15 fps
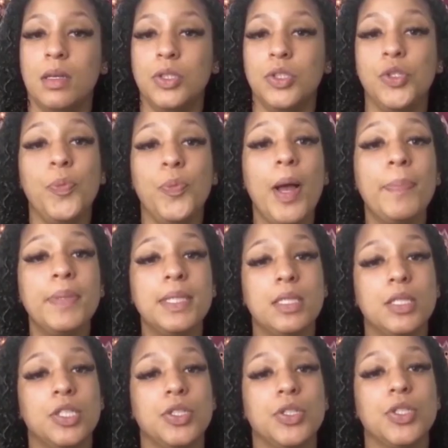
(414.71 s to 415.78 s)
Two
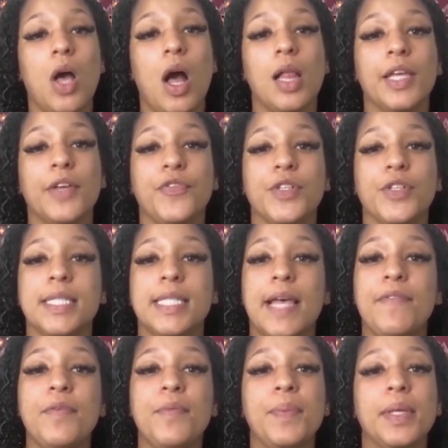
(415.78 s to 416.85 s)
propositions calling for
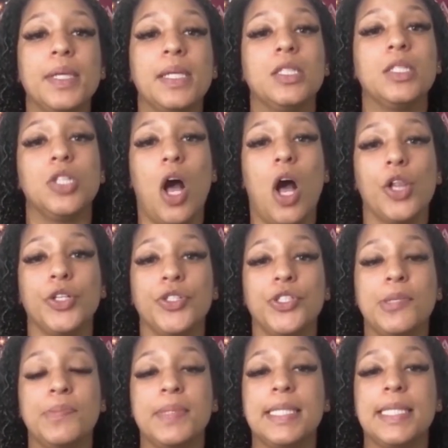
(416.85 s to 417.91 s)
$7 billion
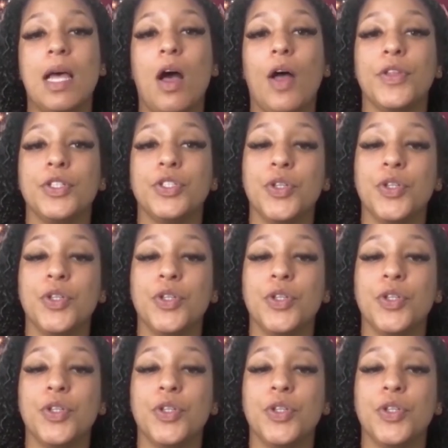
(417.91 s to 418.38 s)
to be spent on the